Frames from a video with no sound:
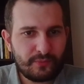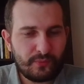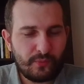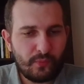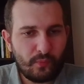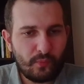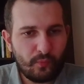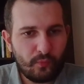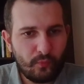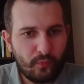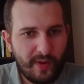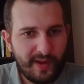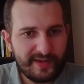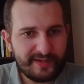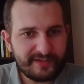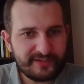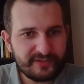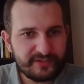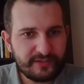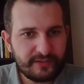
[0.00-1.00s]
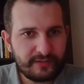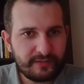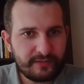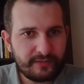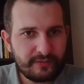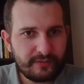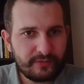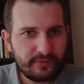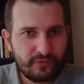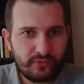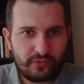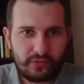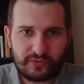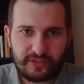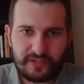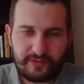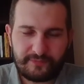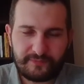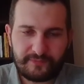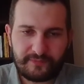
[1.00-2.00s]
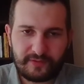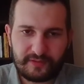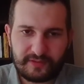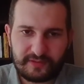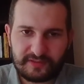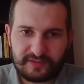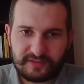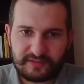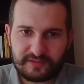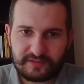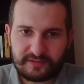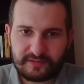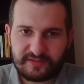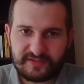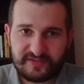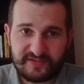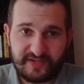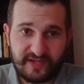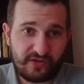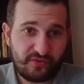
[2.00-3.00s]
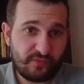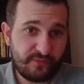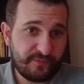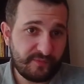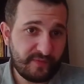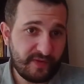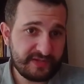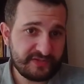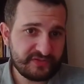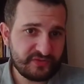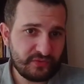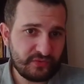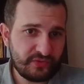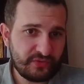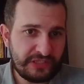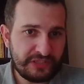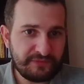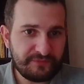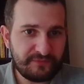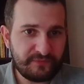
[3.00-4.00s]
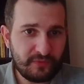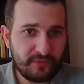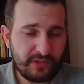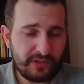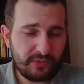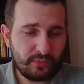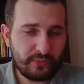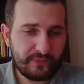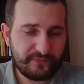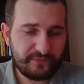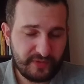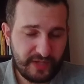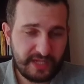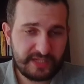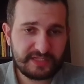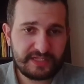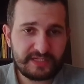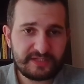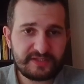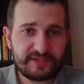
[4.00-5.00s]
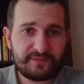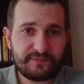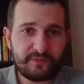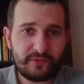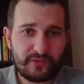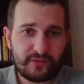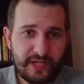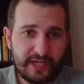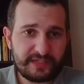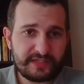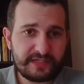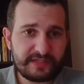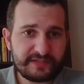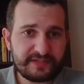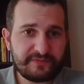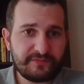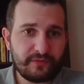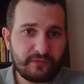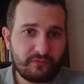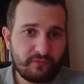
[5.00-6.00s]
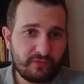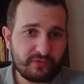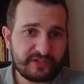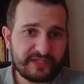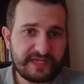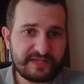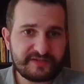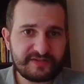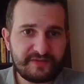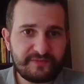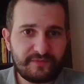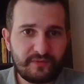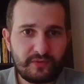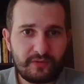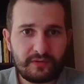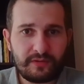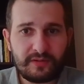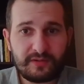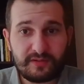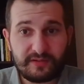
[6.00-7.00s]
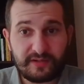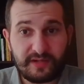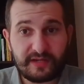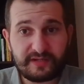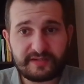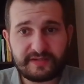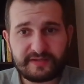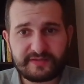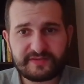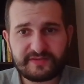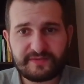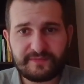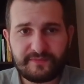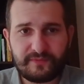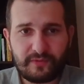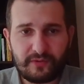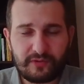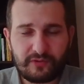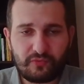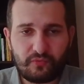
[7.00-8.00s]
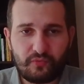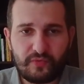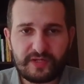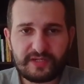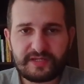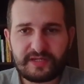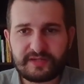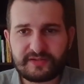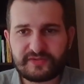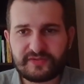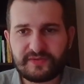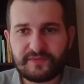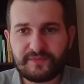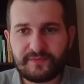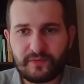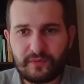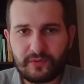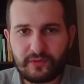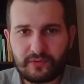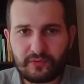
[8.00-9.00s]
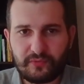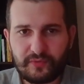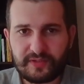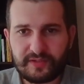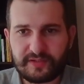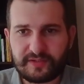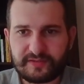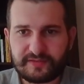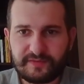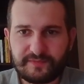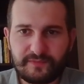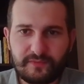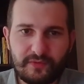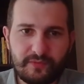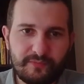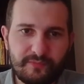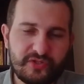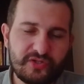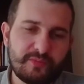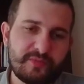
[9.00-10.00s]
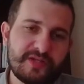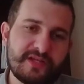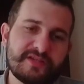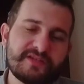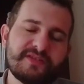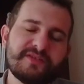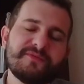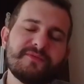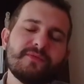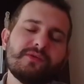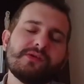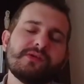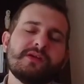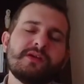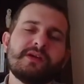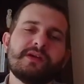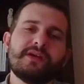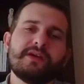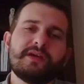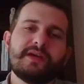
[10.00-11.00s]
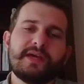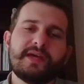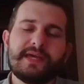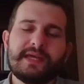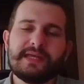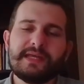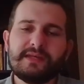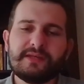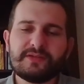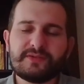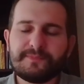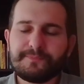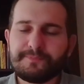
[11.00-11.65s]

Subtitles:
white could have sacrificed on e4 with knight takes e4, knight takes e4, rook takes e4, knight takes e4, queen takes e4, queen takes e4, bishop takes e4. And